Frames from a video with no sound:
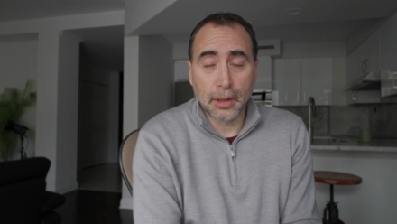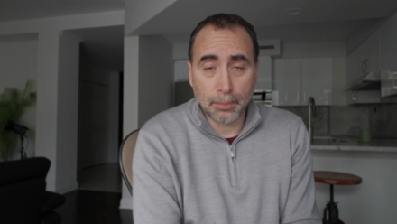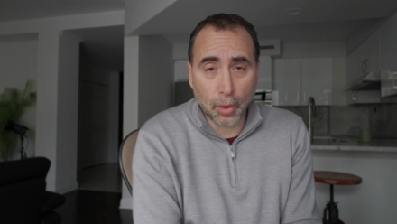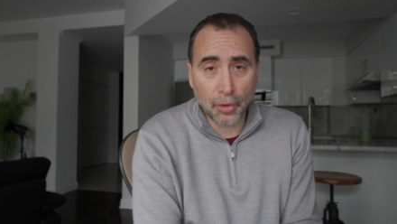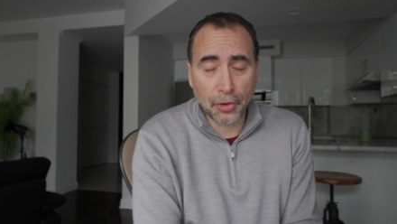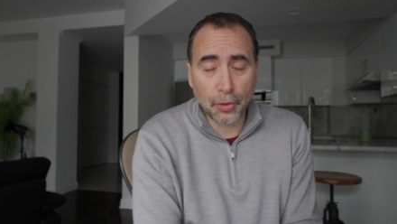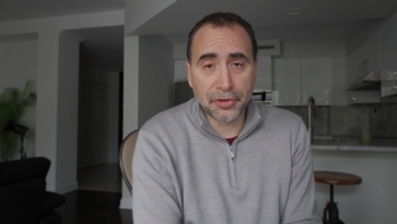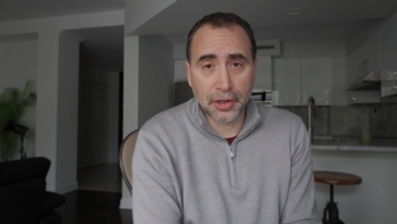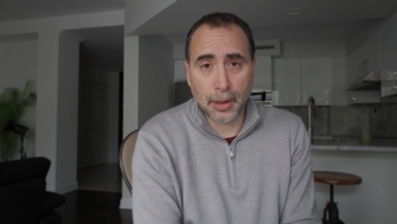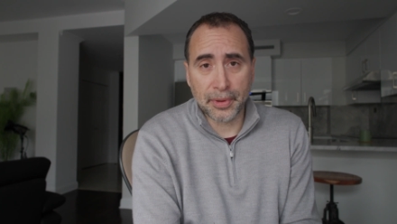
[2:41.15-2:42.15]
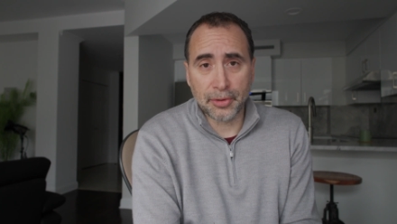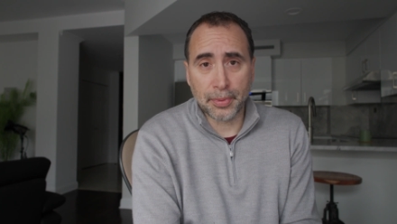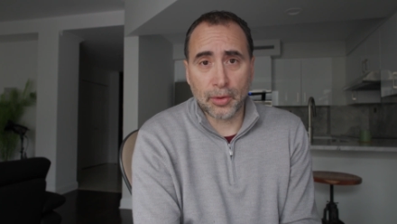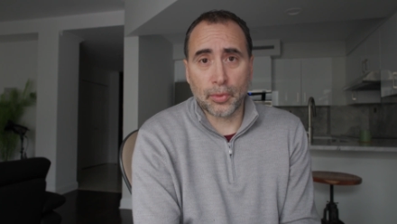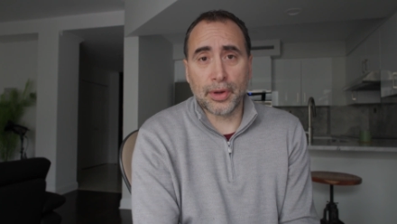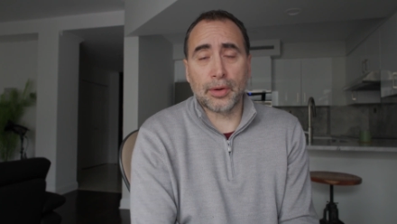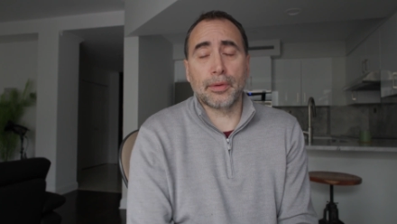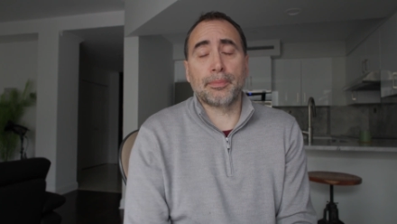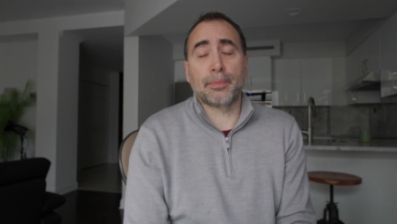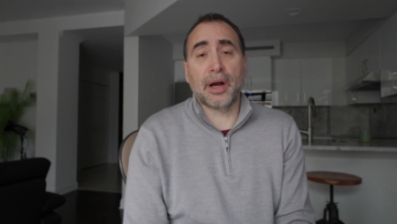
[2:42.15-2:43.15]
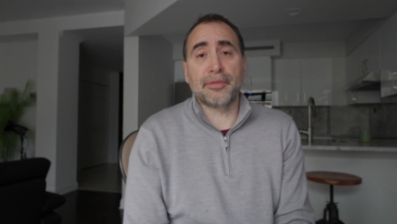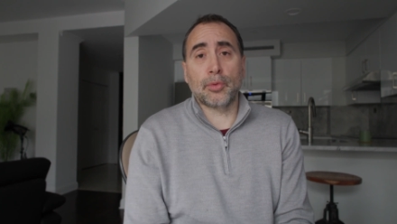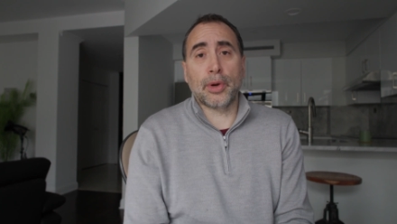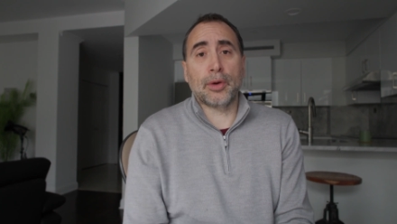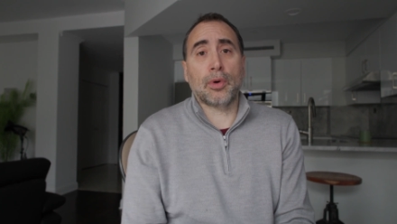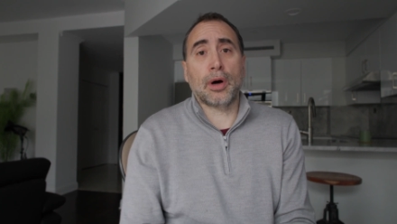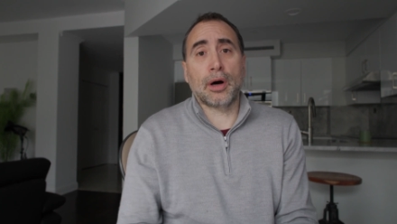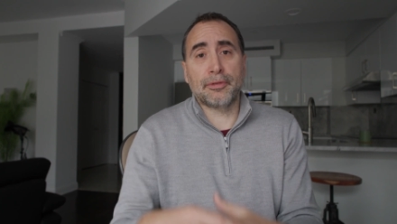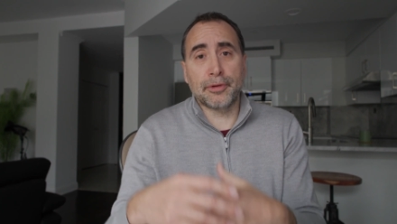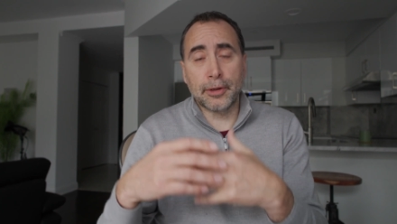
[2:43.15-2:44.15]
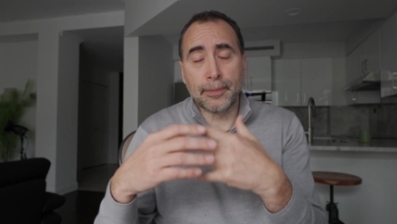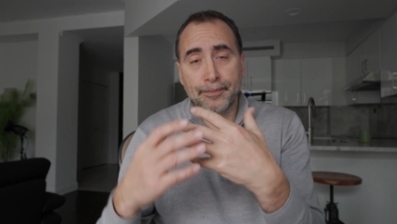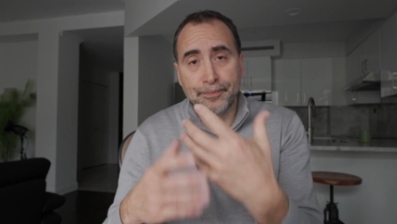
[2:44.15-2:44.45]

Most hosting companies, by the way, by the way, will offer